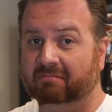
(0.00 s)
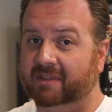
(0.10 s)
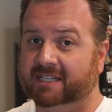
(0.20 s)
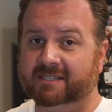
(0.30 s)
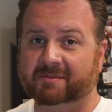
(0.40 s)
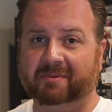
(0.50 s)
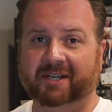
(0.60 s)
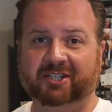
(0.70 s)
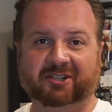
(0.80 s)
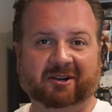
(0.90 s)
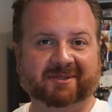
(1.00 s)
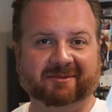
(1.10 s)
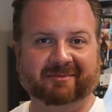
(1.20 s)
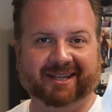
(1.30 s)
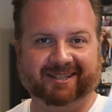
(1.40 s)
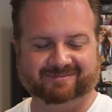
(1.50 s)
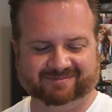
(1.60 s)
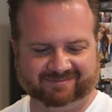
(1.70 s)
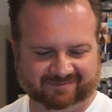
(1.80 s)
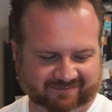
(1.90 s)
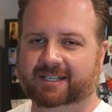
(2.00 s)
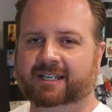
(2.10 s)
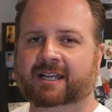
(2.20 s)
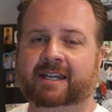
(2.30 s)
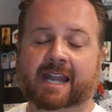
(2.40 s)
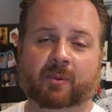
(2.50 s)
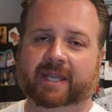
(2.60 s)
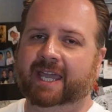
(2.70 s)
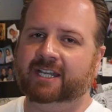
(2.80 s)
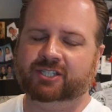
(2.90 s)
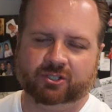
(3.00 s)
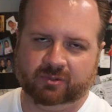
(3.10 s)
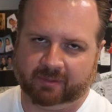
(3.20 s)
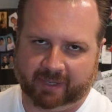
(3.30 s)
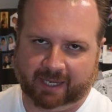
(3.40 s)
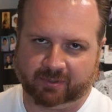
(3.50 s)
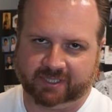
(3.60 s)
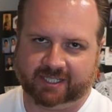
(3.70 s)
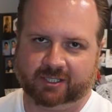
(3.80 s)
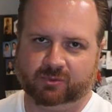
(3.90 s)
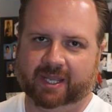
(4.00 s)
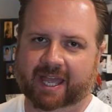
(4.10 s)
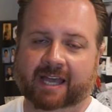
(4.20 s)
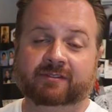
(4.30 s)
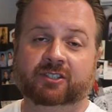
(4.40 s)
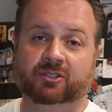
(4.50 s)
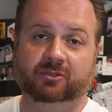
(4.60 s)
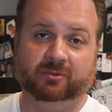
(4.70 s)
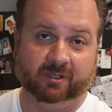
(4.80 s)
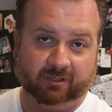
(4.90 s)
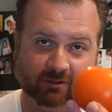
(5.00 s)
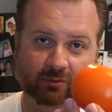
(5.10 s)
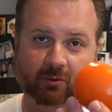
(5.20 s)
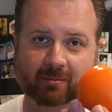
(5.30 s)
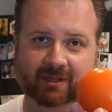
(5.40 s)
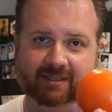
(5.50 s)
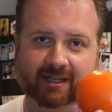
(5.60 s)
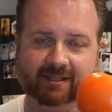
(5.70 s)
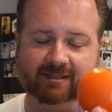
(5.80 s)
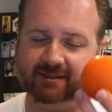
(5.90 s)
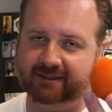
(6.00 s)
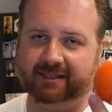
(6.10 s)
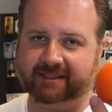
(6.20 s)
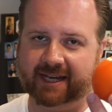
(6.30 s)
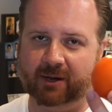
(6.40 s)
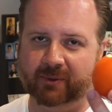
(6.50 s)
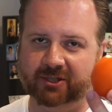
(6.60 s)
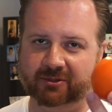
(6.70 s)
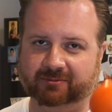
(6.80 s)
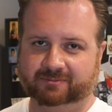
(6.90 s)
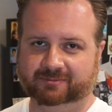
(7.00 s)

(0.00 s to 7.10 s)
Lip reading: That seems pretty sharp to me. Now we can't just do the paper test, we have to do the dolma test. Let's see how we do.